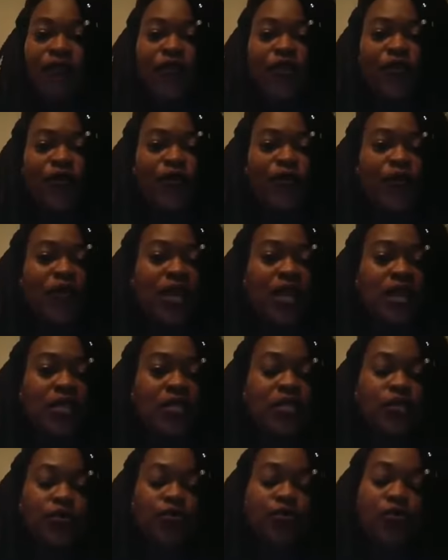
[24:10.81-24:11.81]
Feel
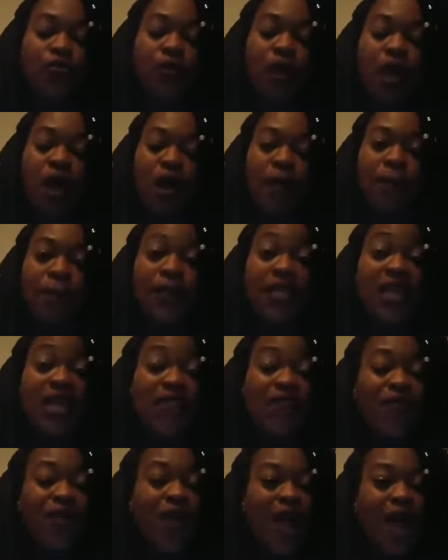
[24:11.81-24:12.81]
free to
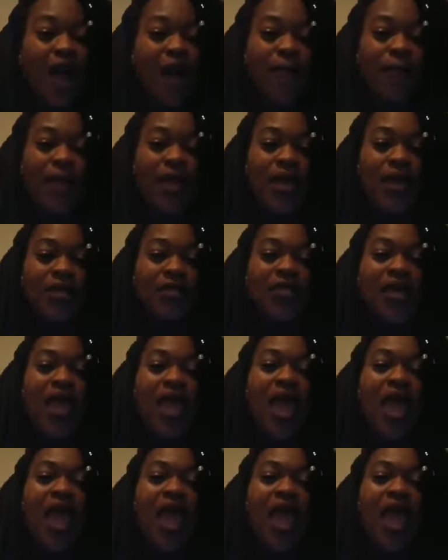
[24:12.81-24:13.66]
leave comments.